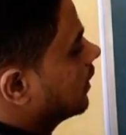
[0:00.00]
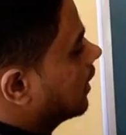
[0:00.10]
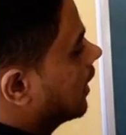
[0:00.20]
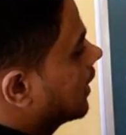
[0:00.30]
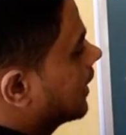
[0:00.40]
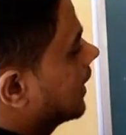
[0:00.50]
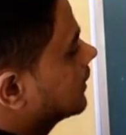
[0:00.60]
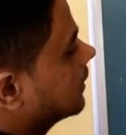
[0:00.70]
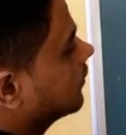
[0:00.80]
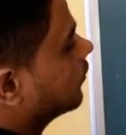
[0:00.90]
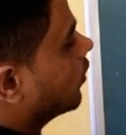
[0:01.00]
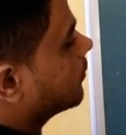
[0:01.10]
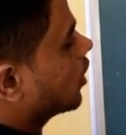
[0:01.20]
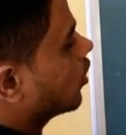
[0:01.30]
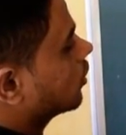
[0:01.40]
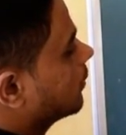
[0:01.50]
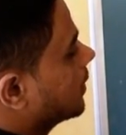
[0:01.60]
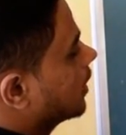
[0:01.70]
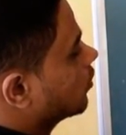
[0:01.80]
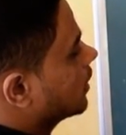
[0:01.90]
dash from below the
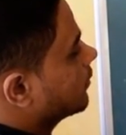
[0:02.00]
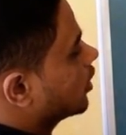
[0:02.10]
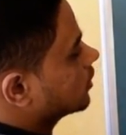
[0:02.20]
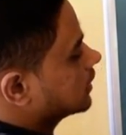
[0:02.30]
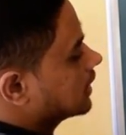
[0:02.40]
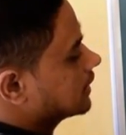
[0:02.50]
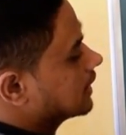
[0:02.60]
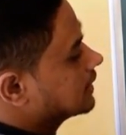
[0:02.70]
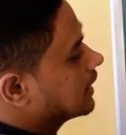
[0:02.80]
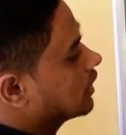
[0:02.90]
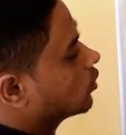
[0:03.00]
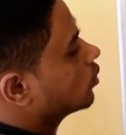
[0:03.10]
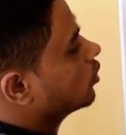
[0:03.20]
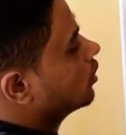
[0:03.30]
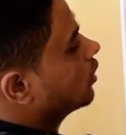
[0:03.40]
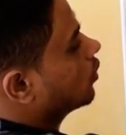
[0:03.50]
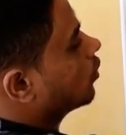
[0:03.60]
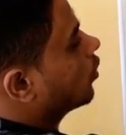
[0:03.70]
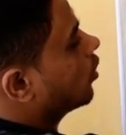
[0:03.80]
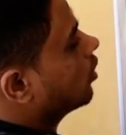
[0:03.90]
plane only, because it is SN2,
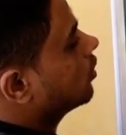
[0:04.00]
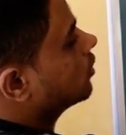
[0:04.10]
O,